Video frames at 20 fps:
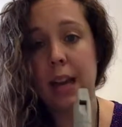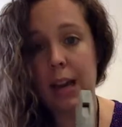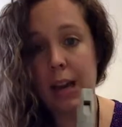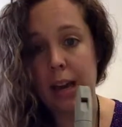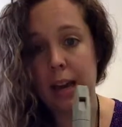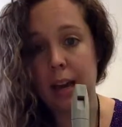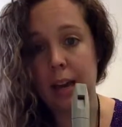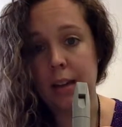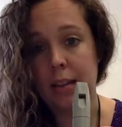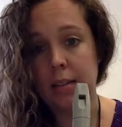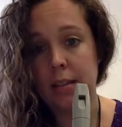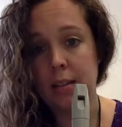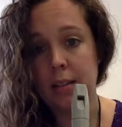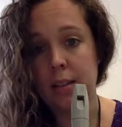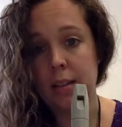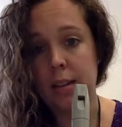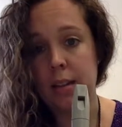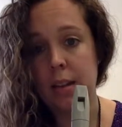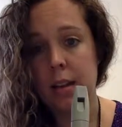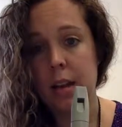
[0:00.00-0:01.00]
hand
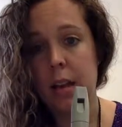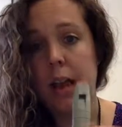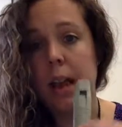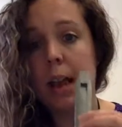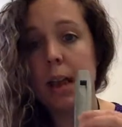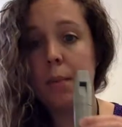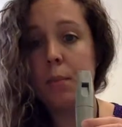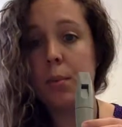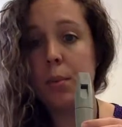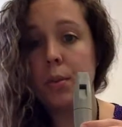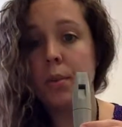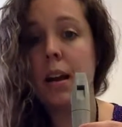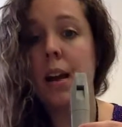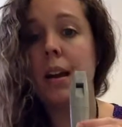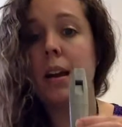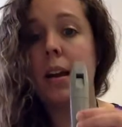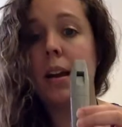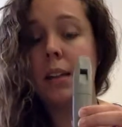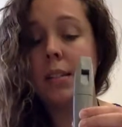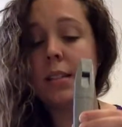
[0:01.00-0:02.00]
and put
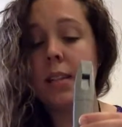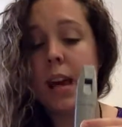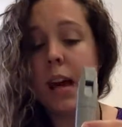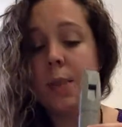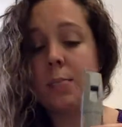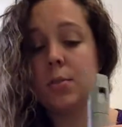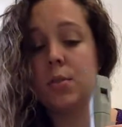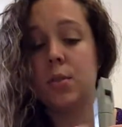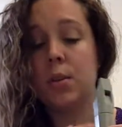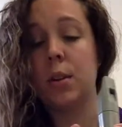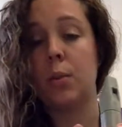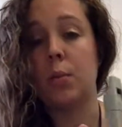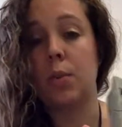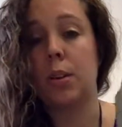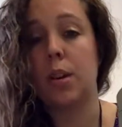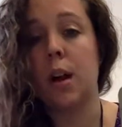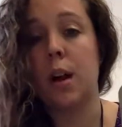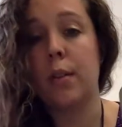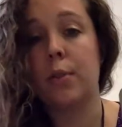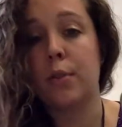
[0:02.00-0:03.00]
that on top so that we're
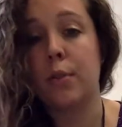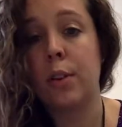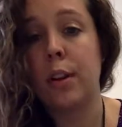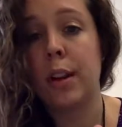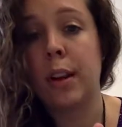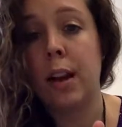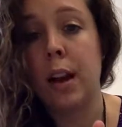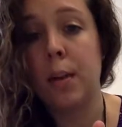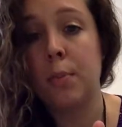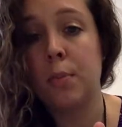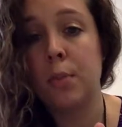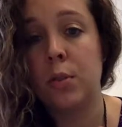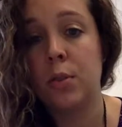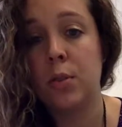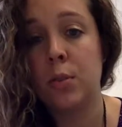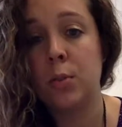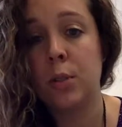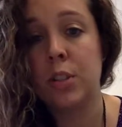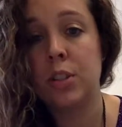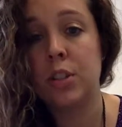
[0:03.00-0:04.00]
covering up
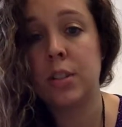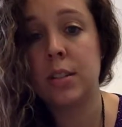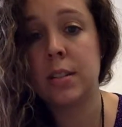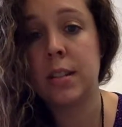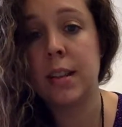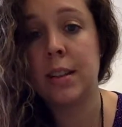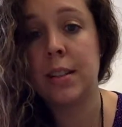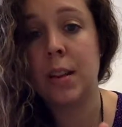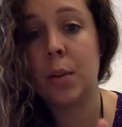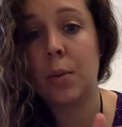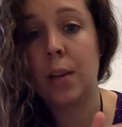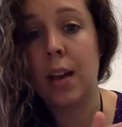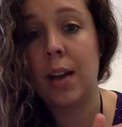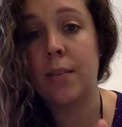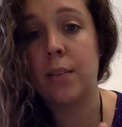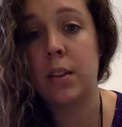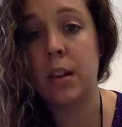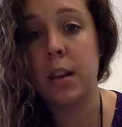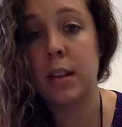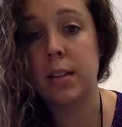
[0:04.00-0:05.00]
those ridges and that we
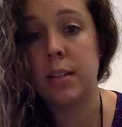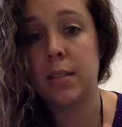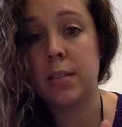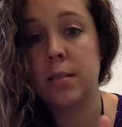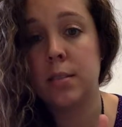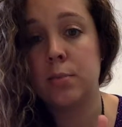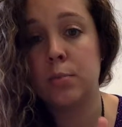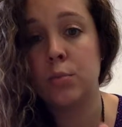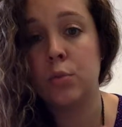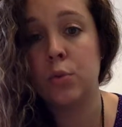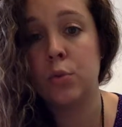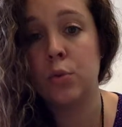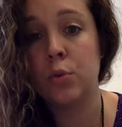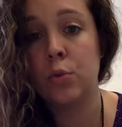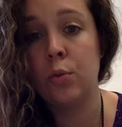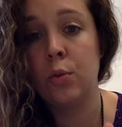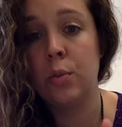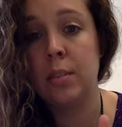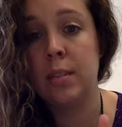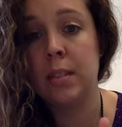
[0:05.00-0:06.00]
have a nice
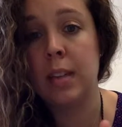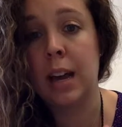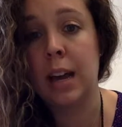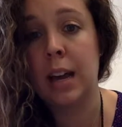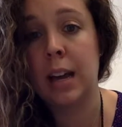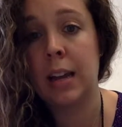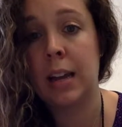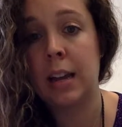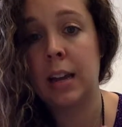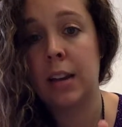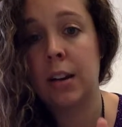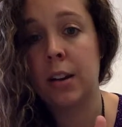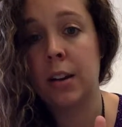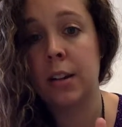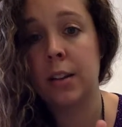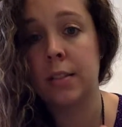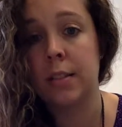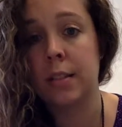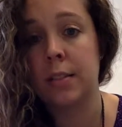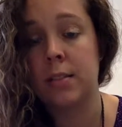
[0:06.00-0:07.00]
smooth side
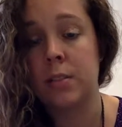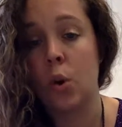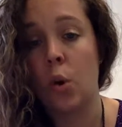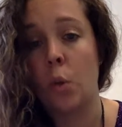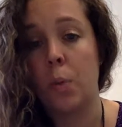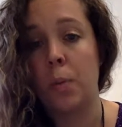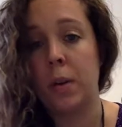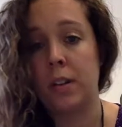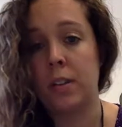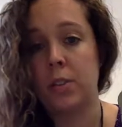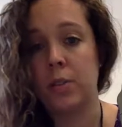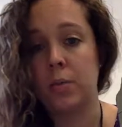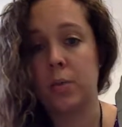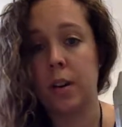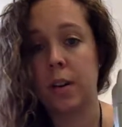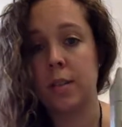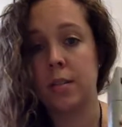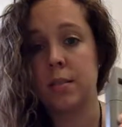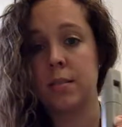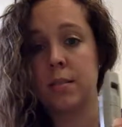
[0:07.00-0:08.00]
here that's open to
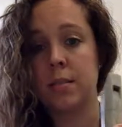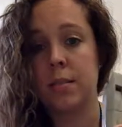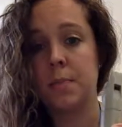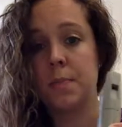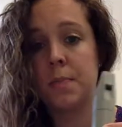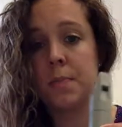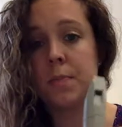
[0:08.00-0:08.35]
us.